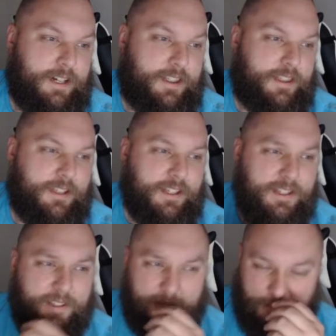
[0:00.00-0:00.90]
I think
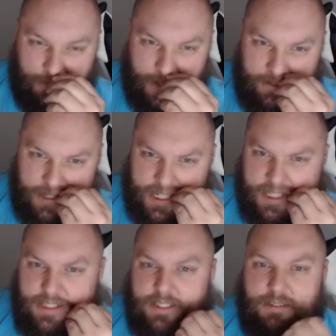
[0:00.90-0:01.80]
the flavor
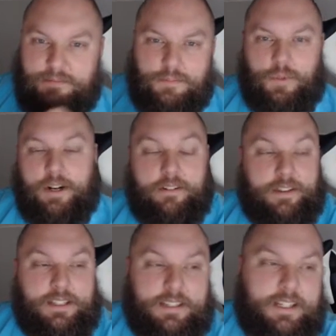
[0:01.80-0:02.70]
text is one of the
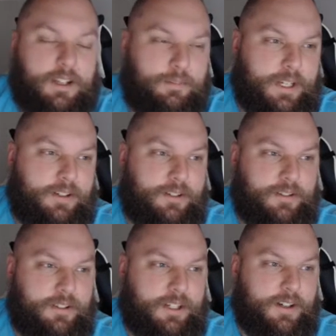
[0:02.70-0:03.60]
things that got me hooked to
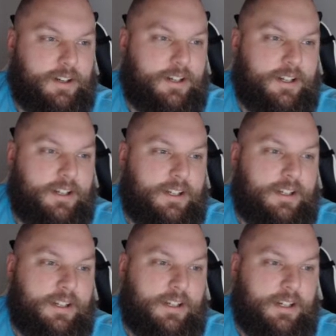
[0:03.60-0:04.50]
the card.
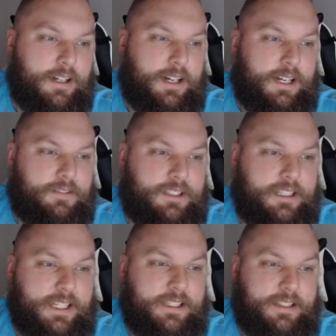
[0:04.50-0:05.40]
I have
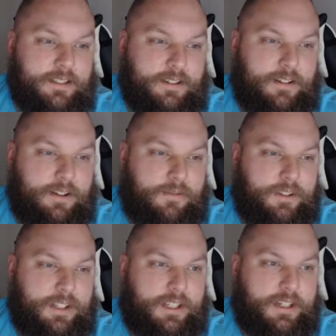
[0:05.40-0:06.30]
6 of
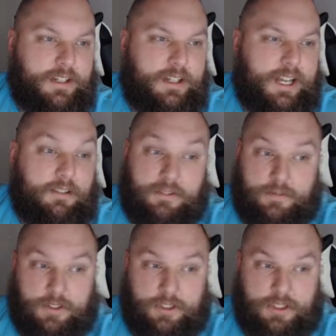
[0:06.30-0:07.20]
the Elves
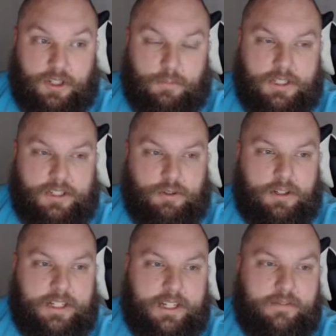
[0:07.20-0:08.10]
vs. Goblin dual
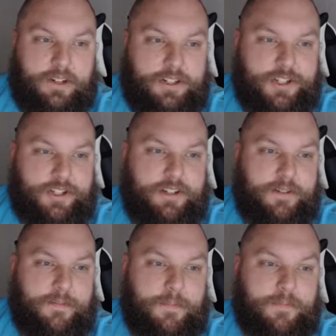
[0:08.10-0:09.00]
deck version.
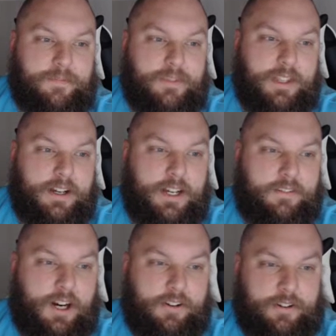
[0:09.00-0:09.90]
I have
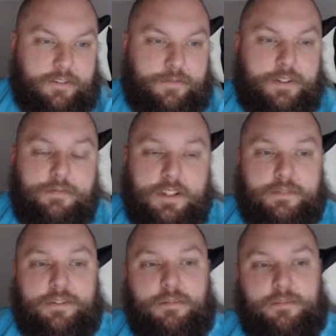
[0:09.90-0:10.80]
150
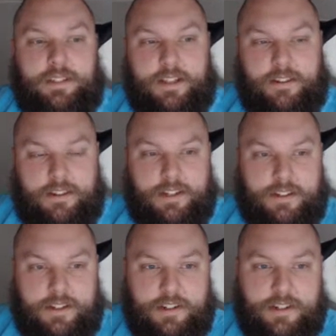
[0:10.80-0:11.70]
from 10th
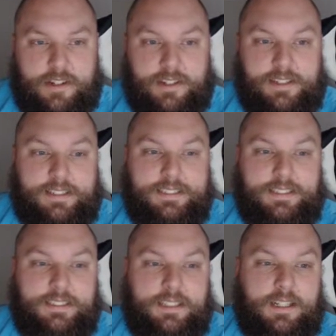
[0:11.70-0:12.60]
edition,
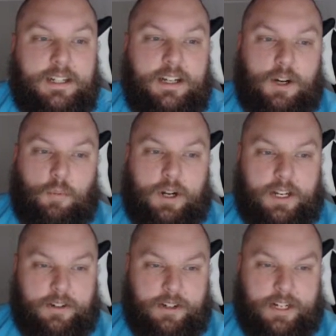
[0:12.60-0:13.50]

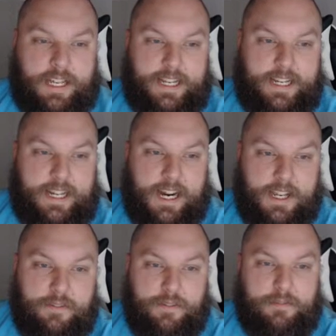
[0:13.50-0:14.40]

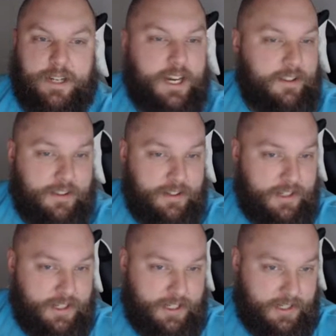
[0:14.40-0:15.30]
189 from 9th
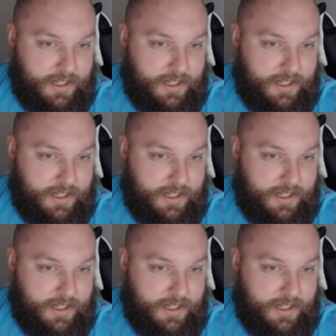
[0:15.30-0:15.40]
edition,